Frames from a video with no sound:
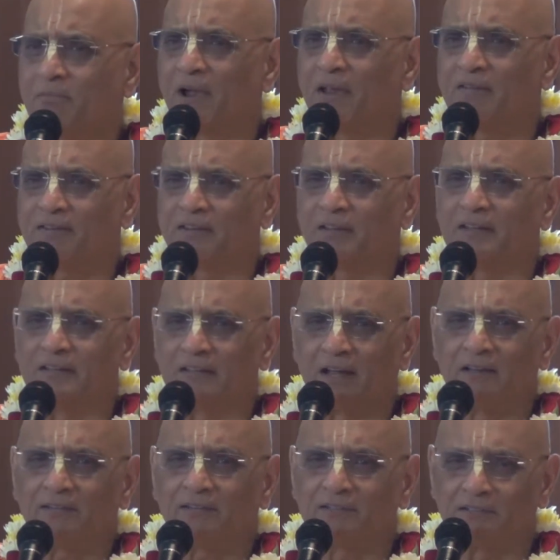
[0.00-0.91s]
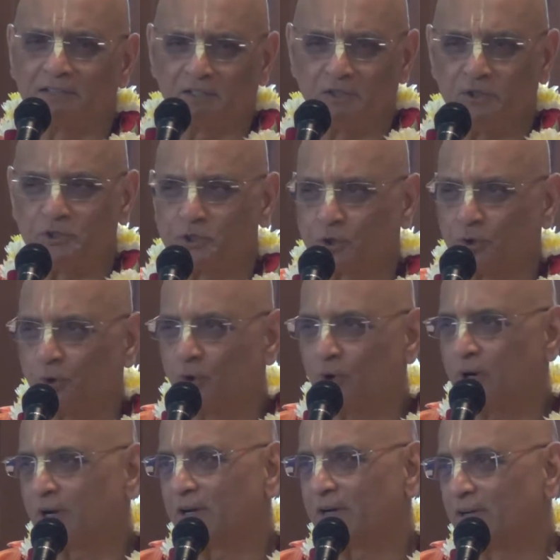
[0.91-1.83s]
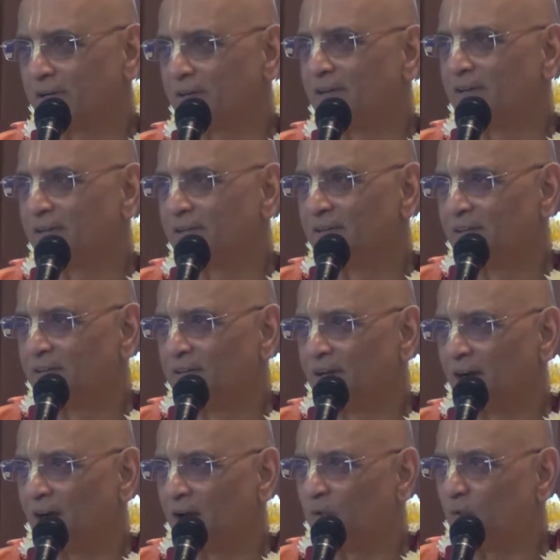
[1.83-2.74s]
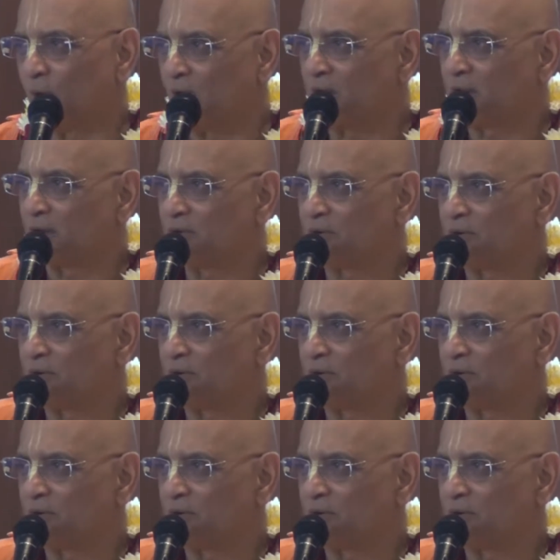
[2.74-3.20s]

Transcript: my sannyas is a joke? I wanted